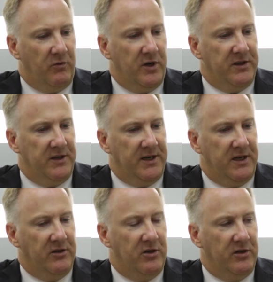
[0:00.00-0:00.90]
what the
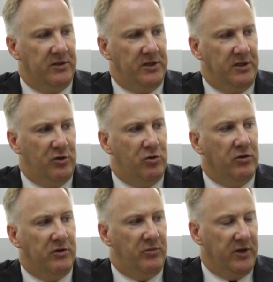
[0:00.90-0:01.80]
technology
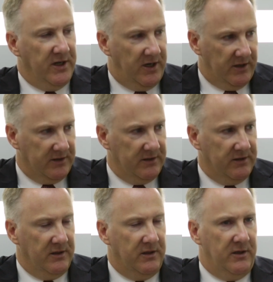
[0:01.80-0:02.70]
could bring us,
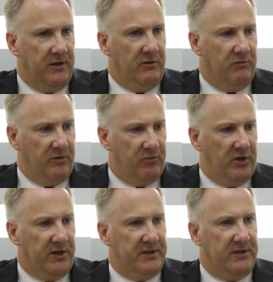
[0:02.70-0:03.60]
what
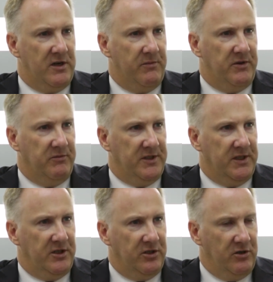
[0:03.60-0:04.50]
process
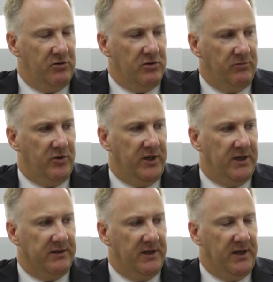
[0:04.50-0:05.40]
optimization could bring
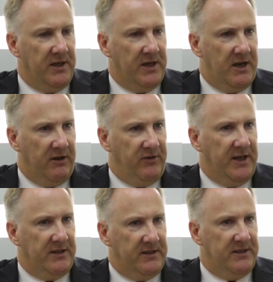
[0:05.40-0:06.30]
us. I've
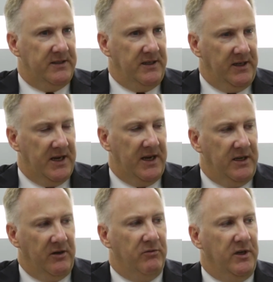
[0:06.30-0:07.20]
yet to see
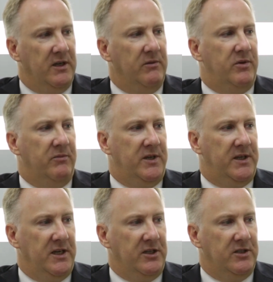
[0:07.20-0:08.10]
any real
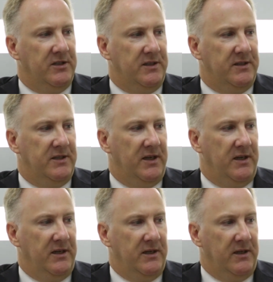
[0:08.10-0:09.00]
implementations that
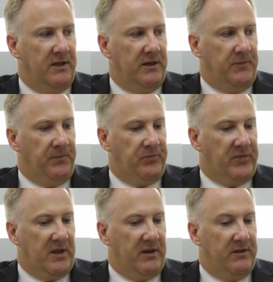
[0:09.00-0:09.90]
say,
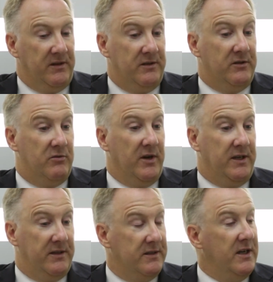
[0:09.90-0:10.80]
this is
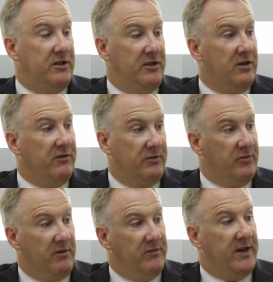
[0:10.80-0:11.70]
great, this actually solves a
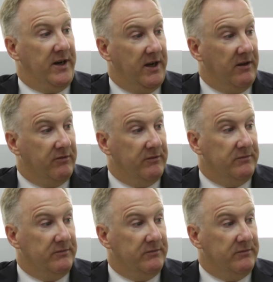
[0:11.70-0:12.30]
problem that I have.